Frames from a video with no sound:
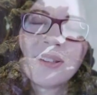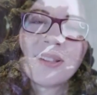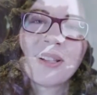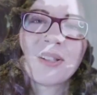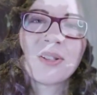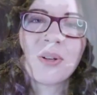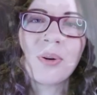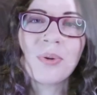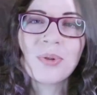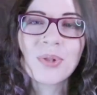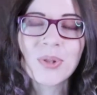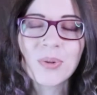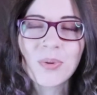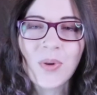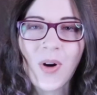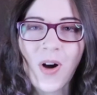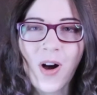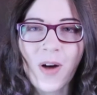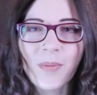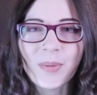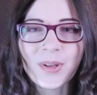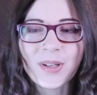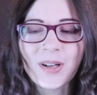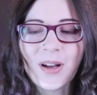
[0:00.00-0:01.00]
that's also
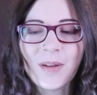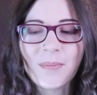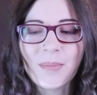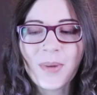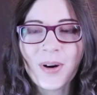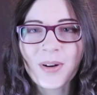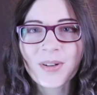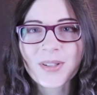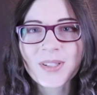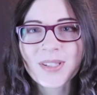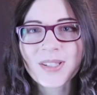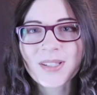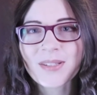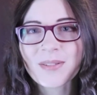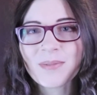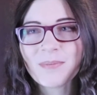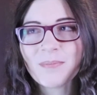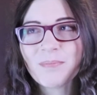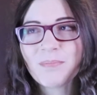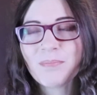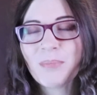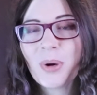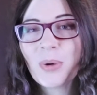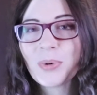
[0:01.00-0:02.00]
common amongst
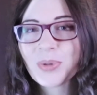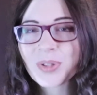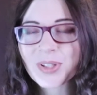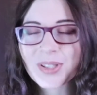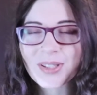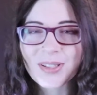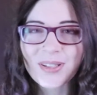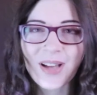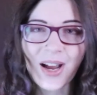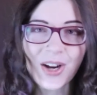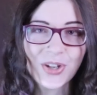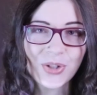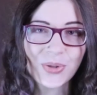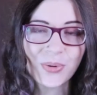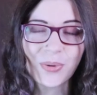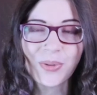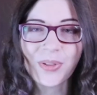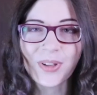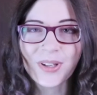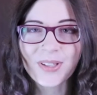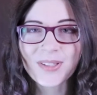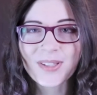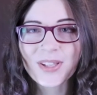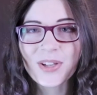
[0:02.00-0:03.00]
most natural
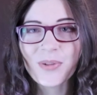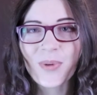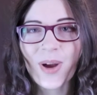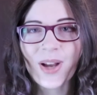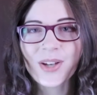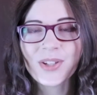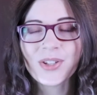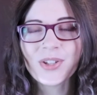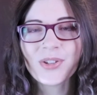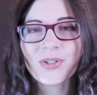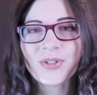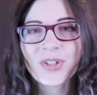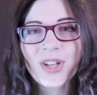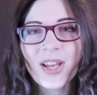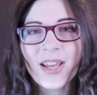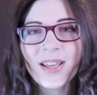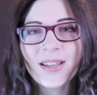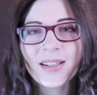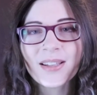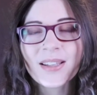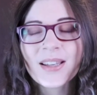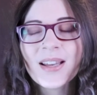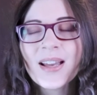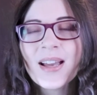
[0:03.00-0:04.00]
things that you add to your
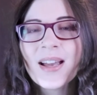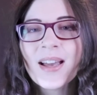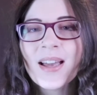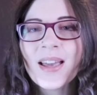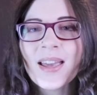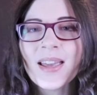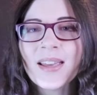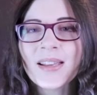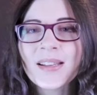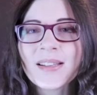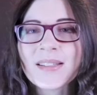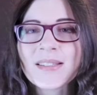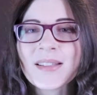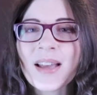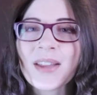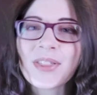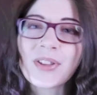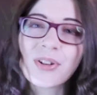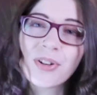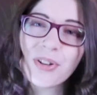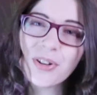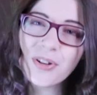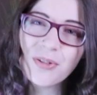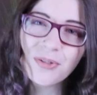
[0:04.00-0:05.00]
tank is that
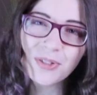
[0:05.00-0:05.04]
they're going to